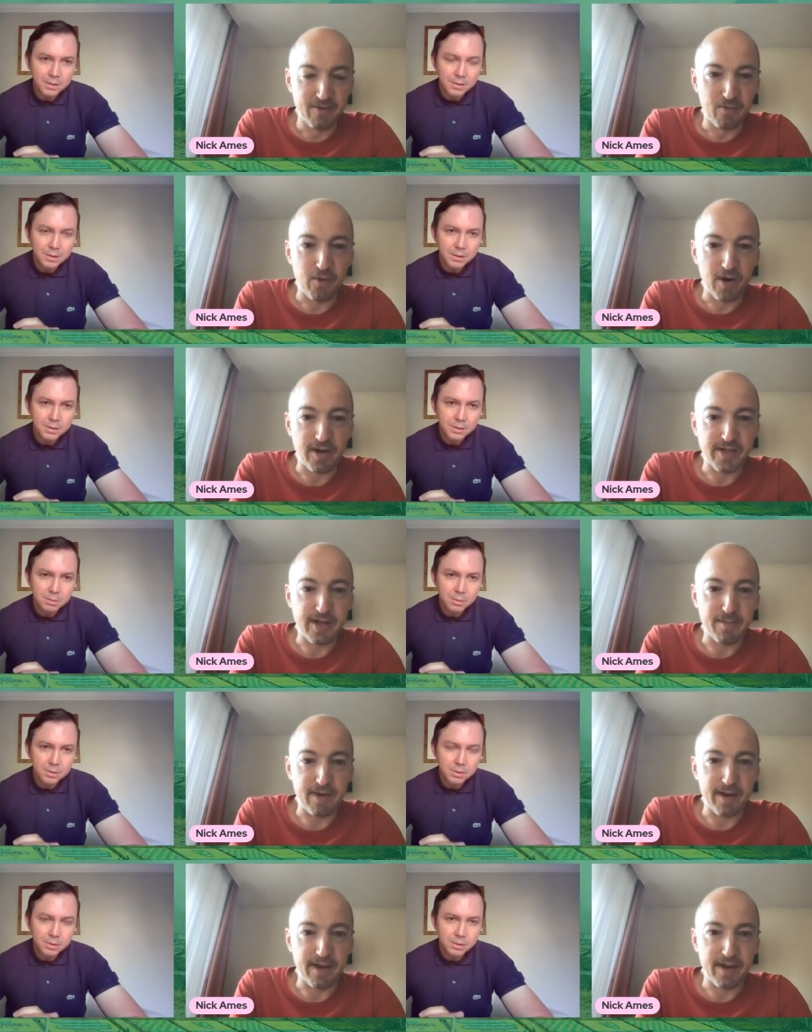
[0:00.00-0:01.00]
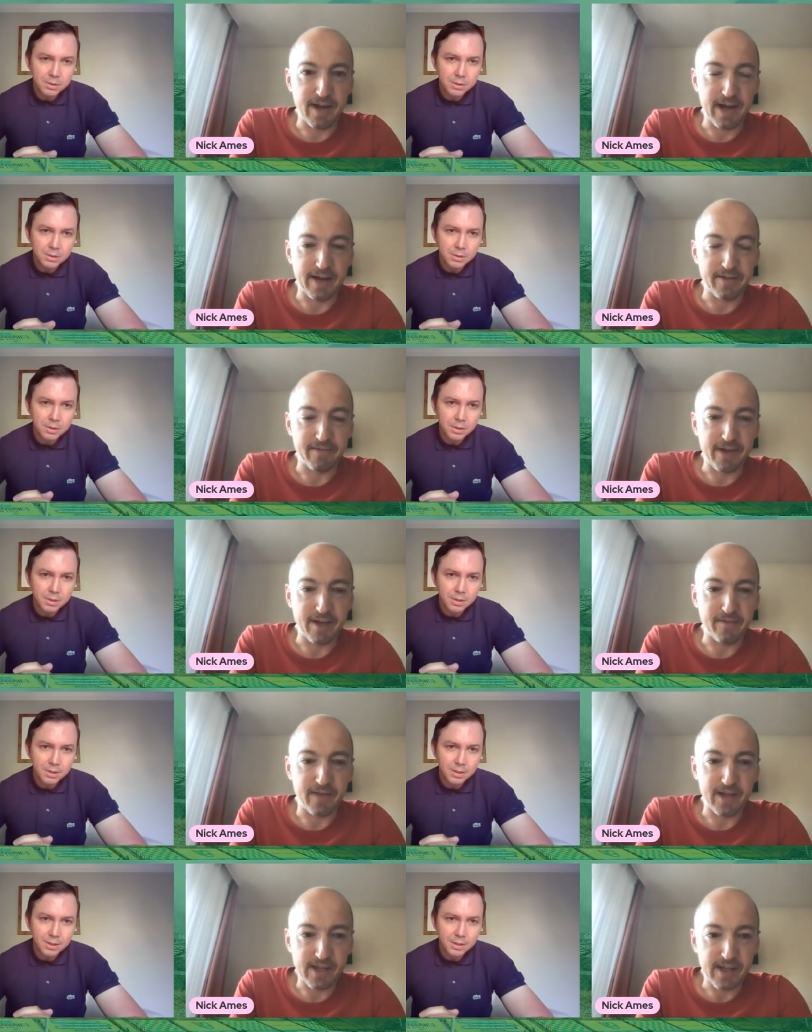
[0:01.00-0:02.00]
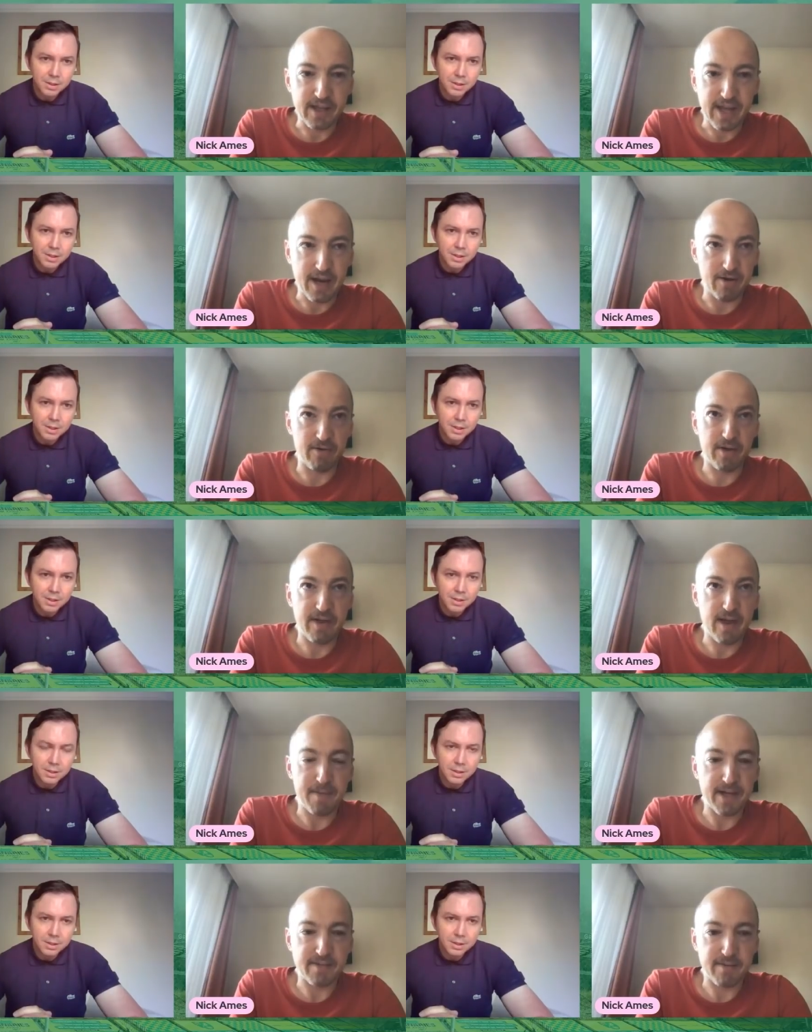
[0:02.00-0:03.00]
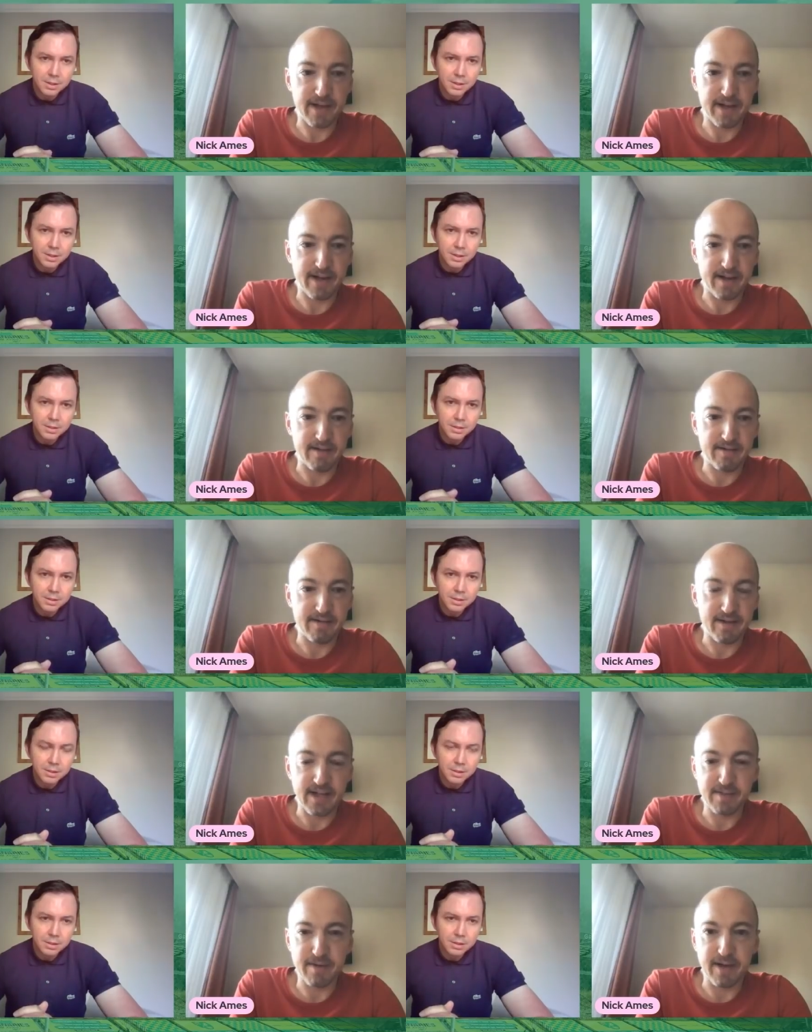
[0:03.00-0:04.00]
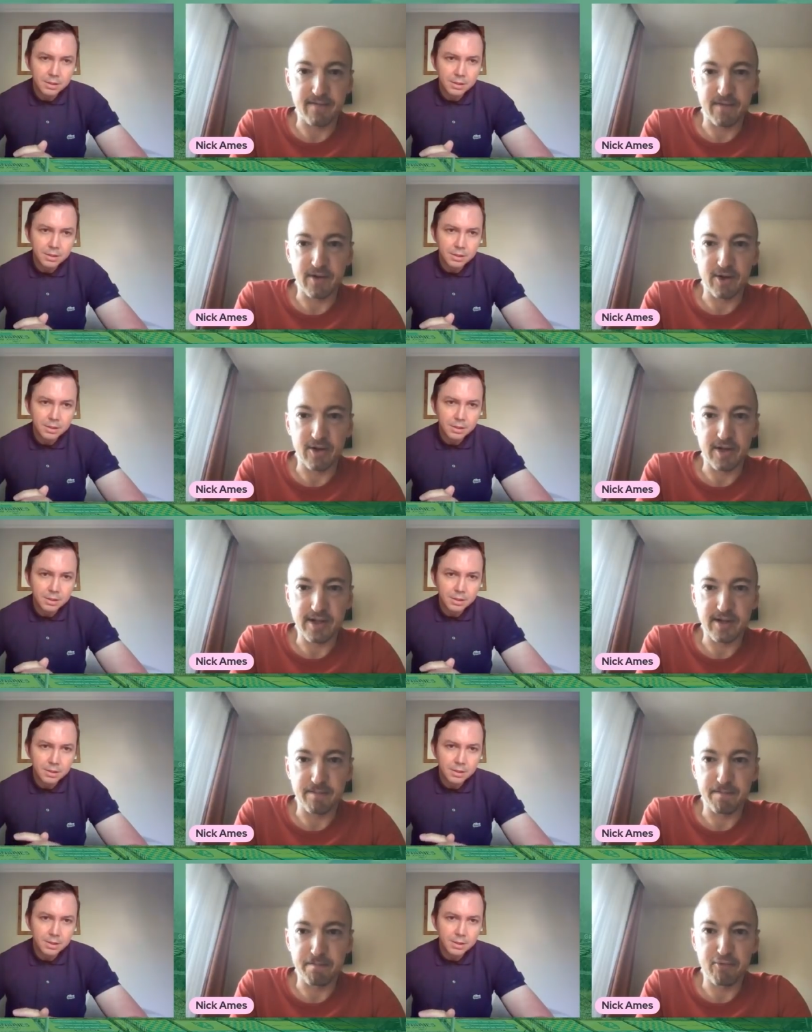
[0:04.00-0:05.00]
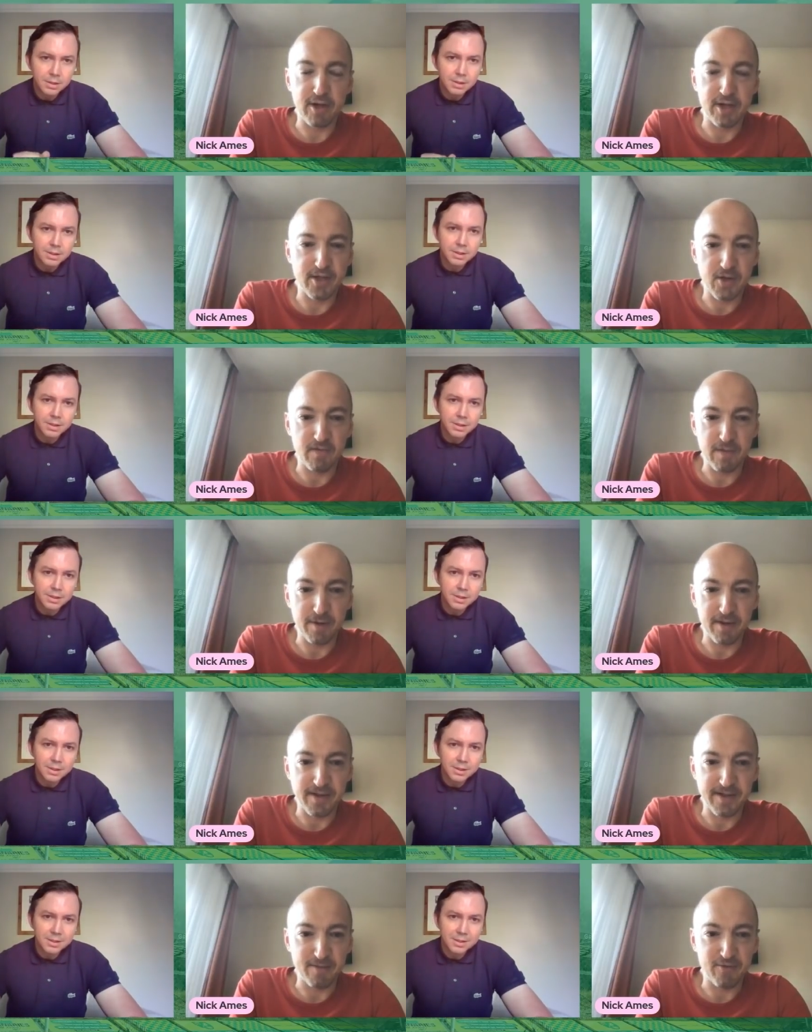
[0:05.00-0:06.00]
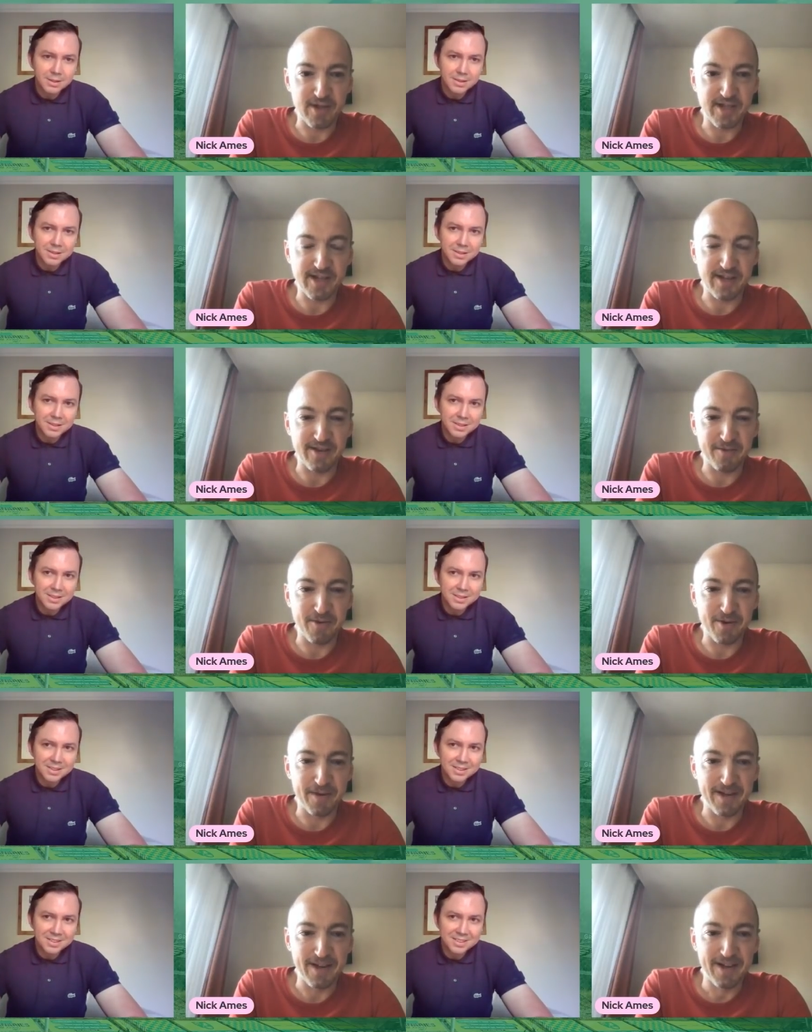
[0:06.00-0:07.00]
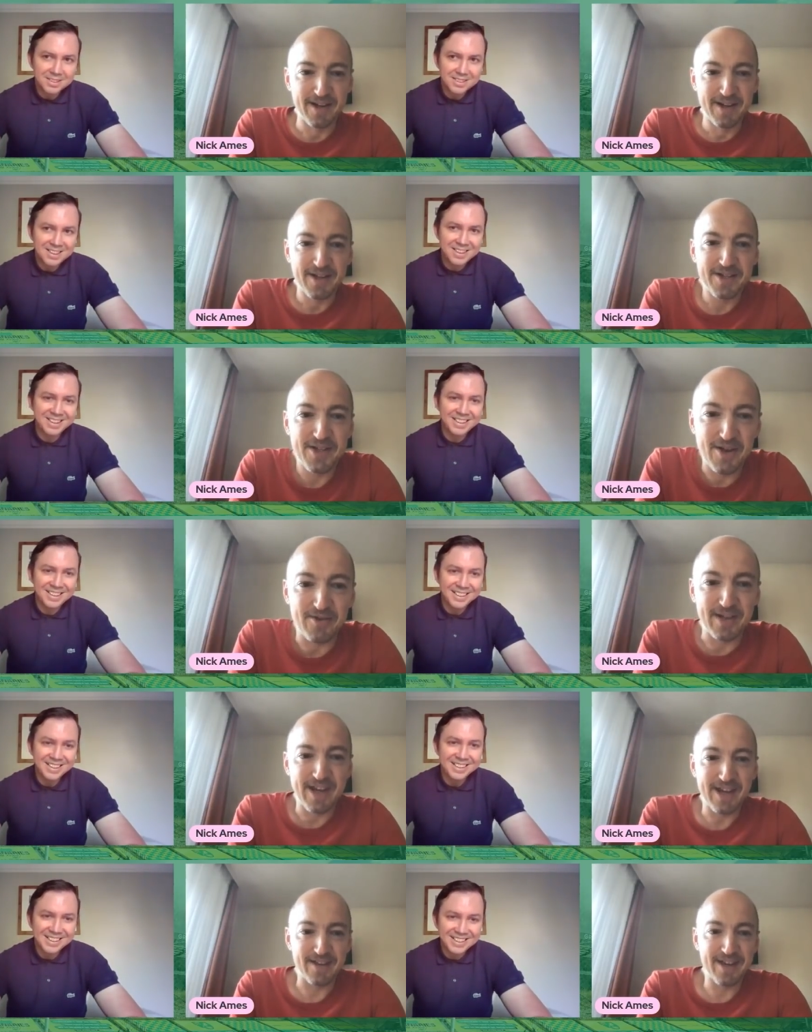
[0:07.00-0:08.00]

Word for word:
Speaker 1: worship it. And, I think now that their best player is playing for Norwich, I'm pretty sure the birds in Pristina will be tuning in